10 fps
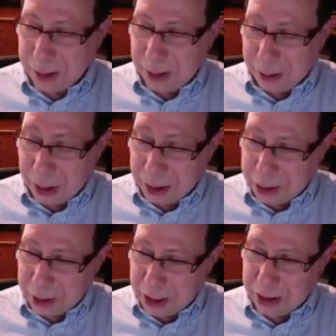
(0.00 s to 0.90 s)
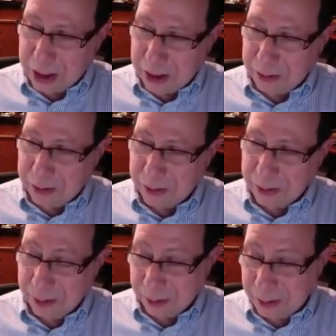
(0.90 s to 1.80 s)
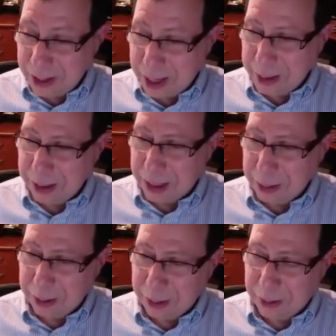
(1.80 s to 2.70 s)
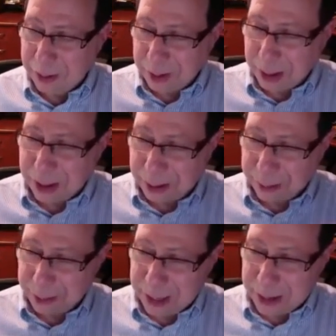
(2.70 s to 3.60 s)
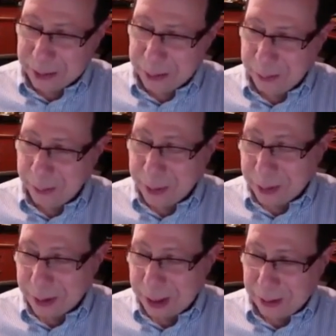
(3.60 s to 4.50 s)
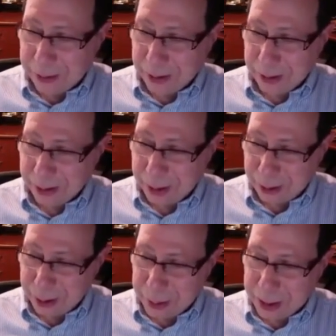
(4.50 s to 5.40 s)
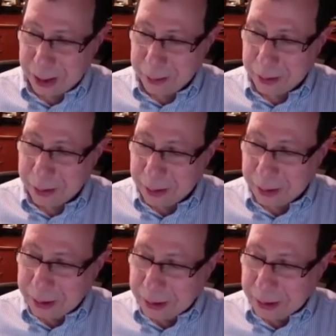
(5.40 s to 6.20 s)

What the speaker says: there's certainly a tradition of naming languages after human names.